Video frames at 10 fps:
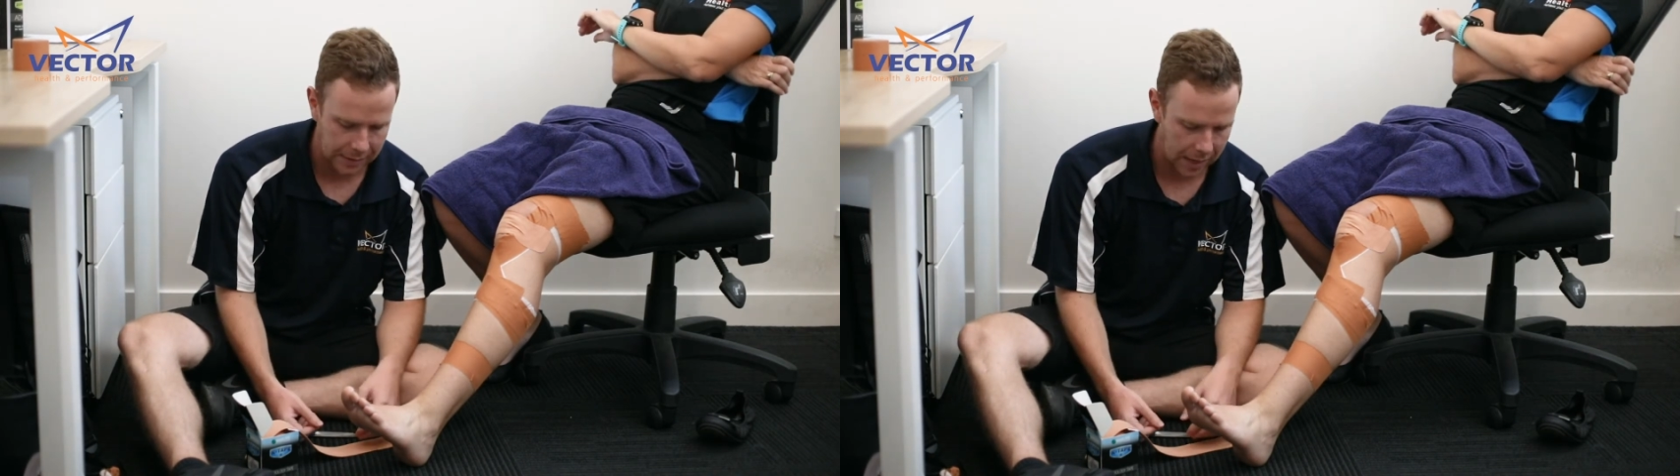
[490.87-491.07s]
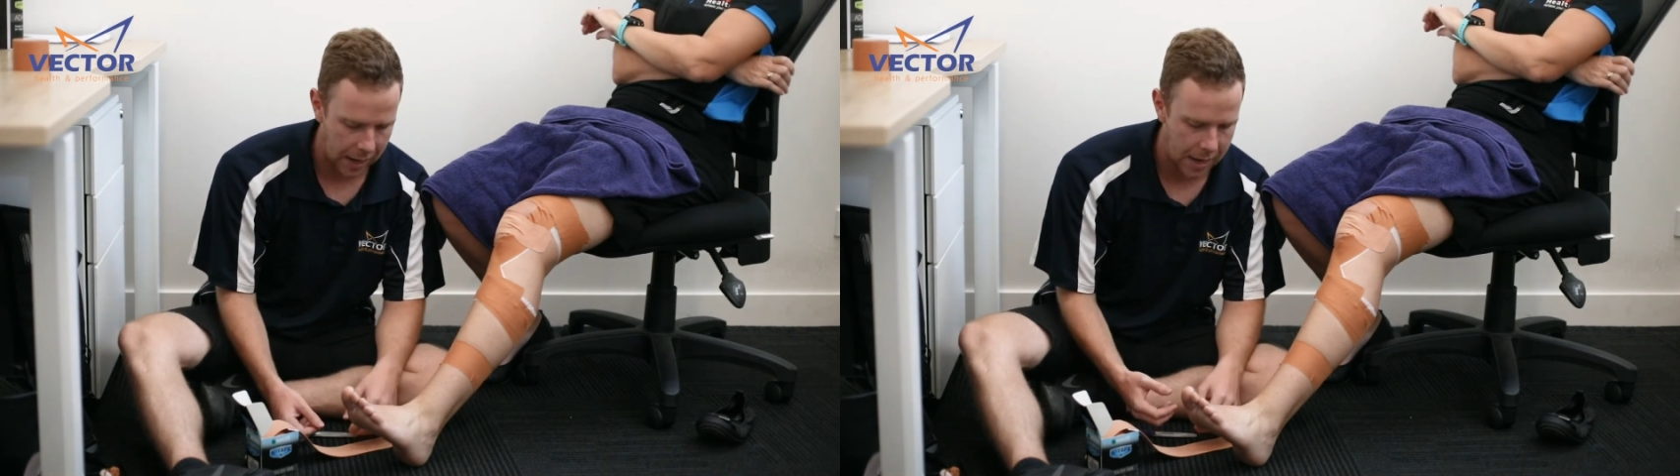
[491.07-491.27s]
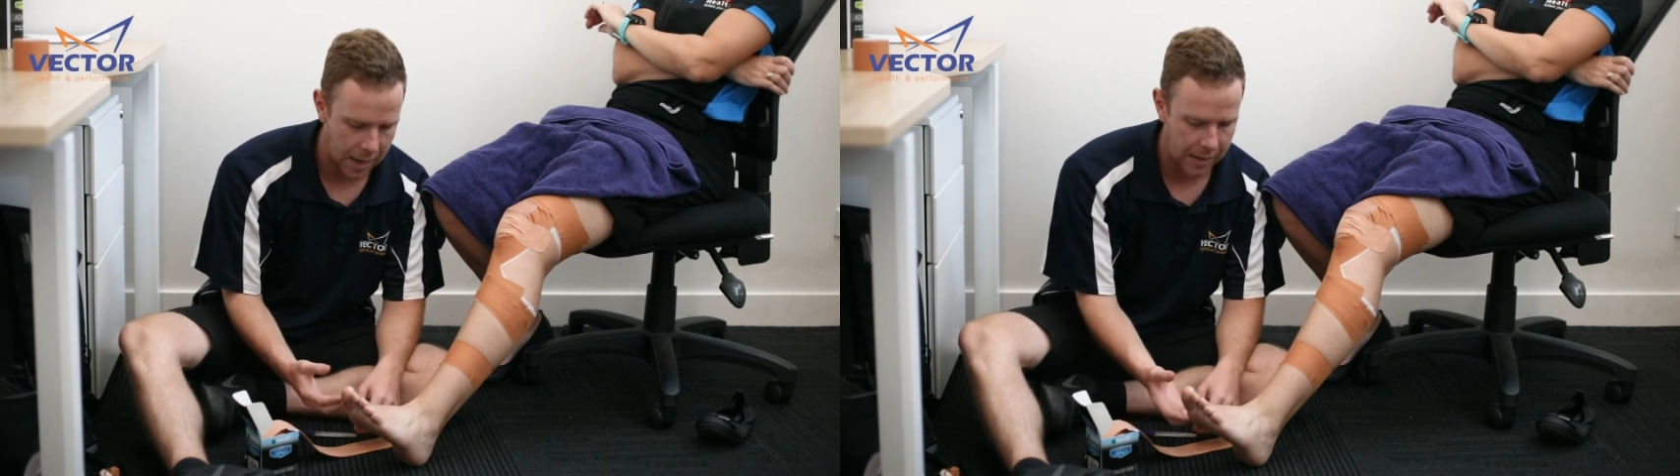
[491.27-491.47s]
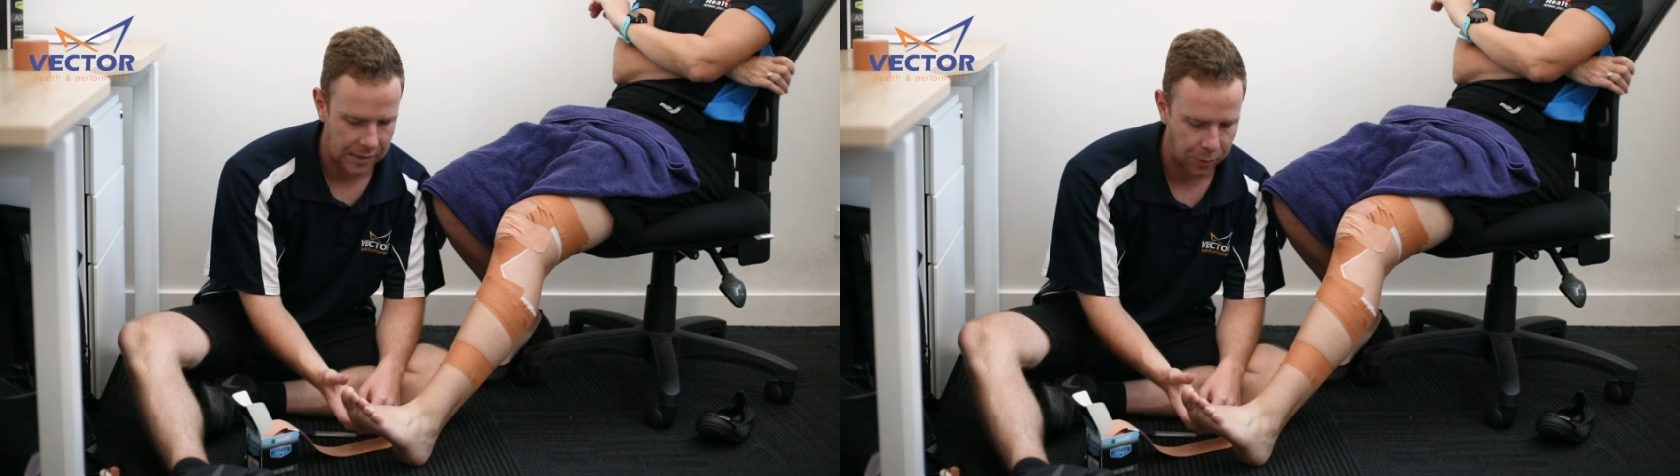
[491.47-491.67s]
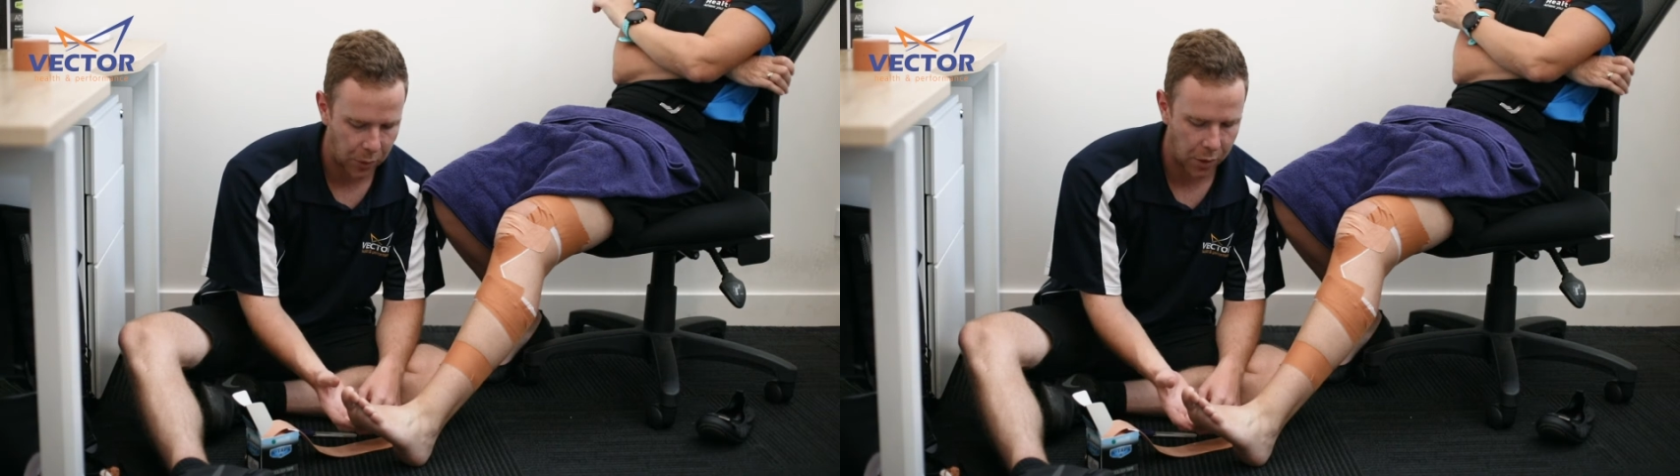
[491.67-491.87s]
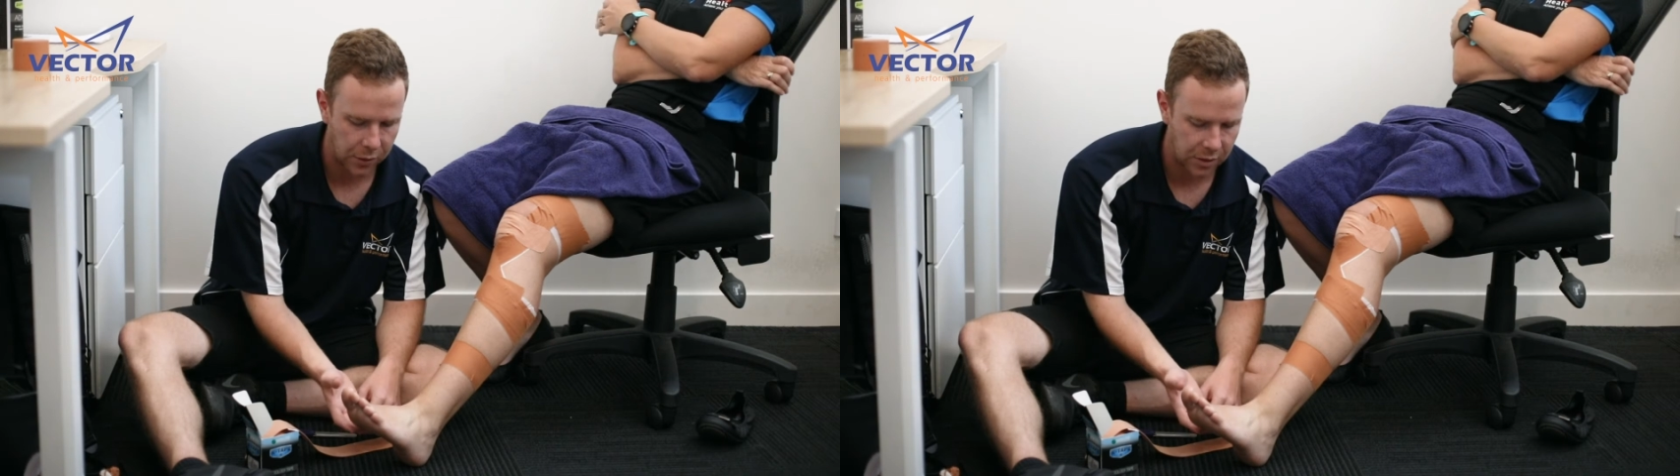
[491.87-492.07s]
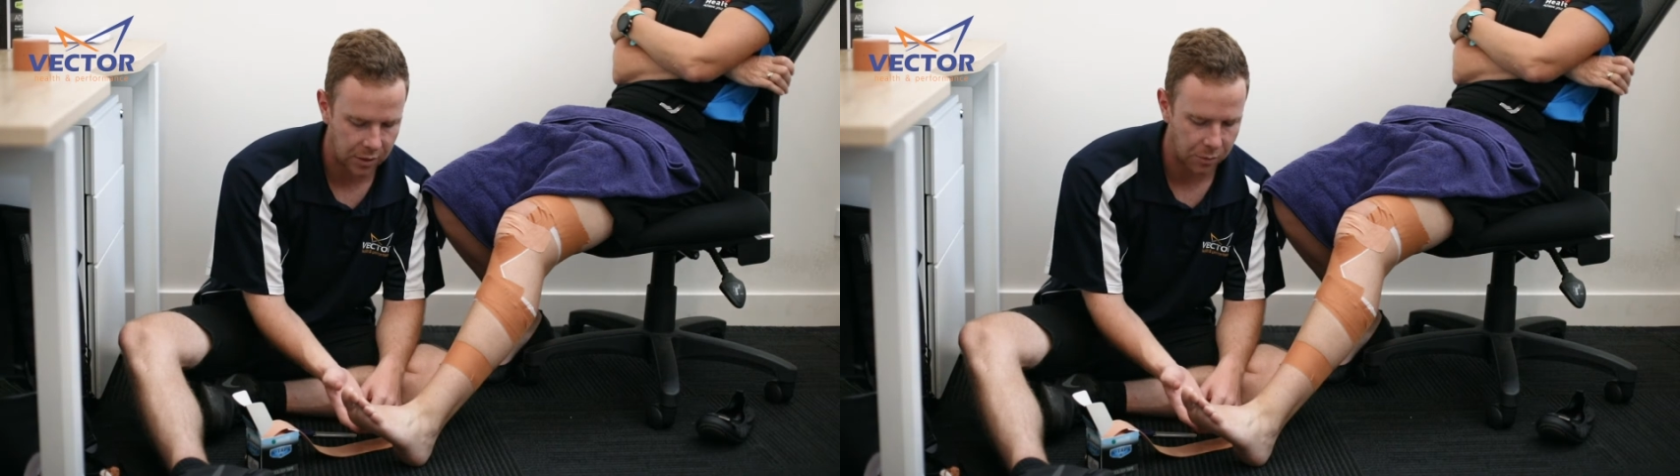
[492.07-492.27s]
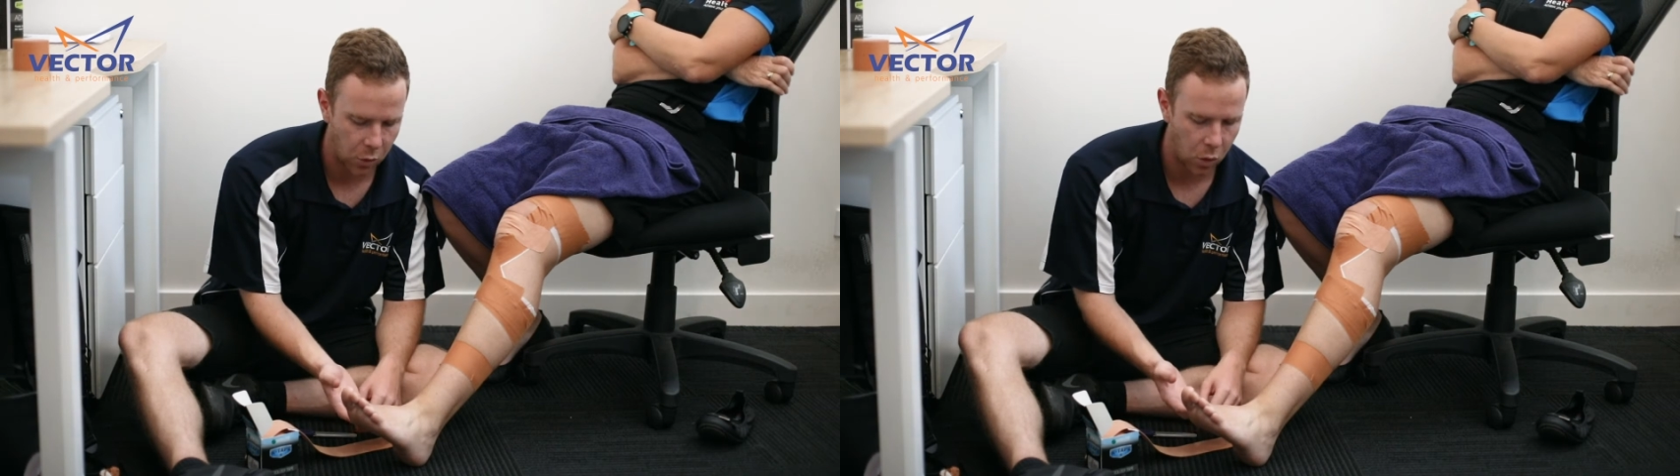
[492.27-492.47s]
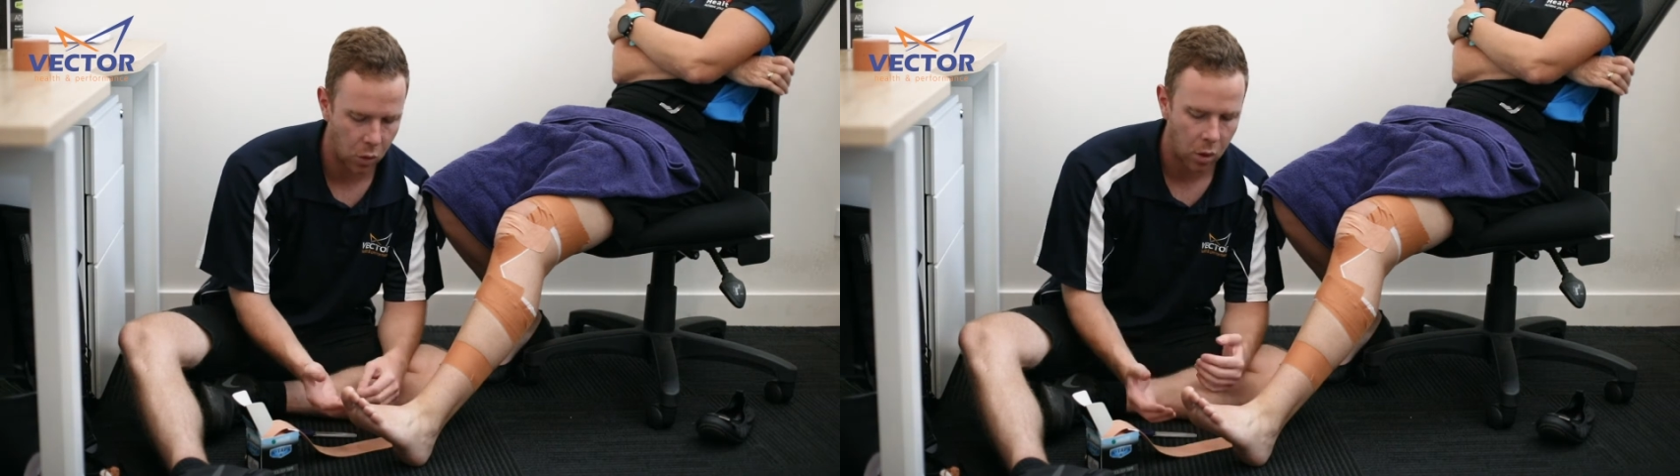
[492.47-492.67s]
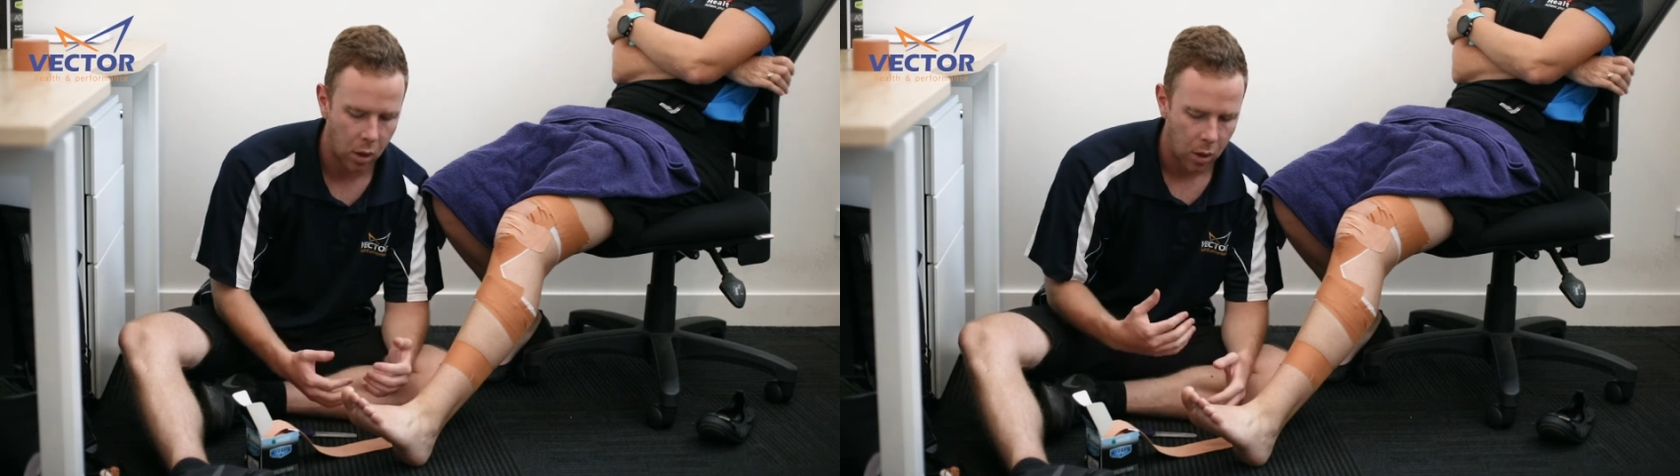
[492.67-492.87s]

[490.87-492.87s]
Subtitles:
done it as opposed to more